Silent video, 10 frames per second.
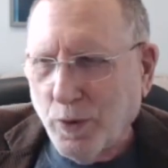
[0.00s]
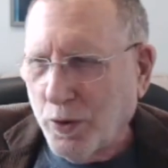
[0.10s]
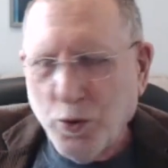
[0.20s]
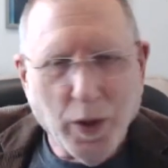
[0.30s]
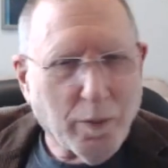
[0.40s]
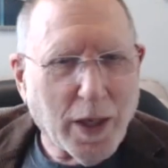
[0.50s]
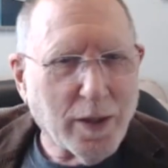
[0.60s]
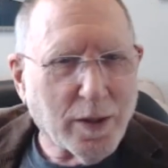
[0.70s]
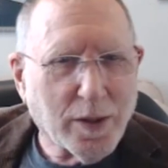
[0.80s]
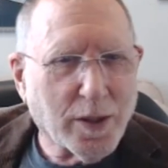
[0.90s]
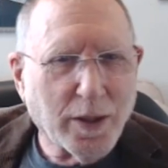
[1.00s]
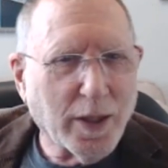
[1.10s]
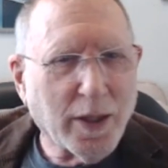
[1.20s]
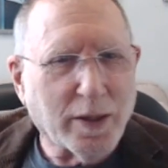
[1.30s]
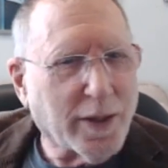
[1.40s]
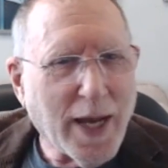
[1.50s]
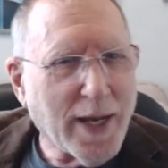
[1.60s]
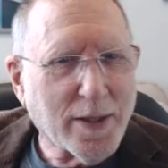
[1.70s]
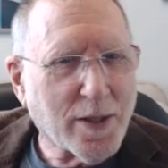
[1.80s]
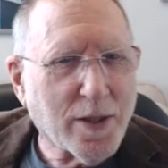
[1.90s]
doing my silly little
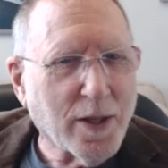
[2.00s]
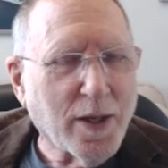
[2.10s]
dance,